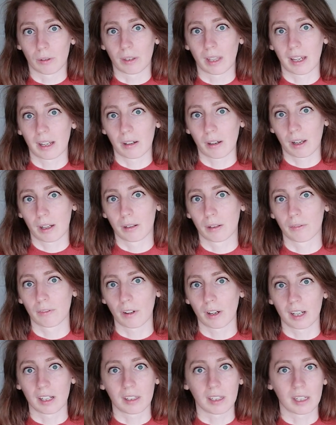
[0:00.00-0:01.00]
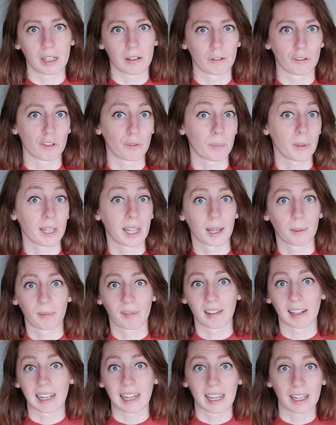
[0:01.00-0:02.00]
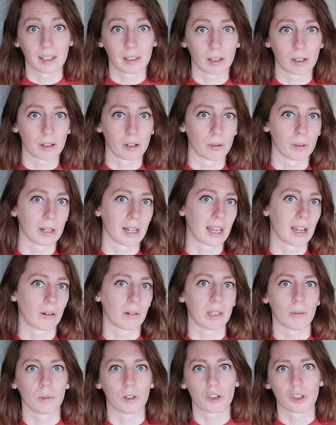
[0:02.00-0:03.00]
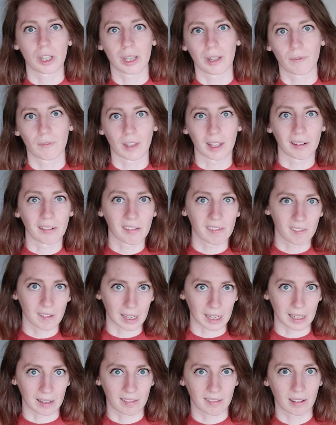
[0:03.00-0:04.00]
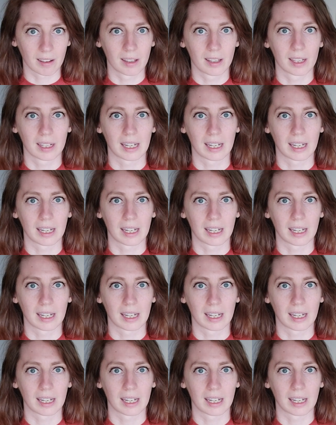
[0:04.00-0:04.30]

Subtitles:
that kind of idea of being able to let go and how you achieve that state.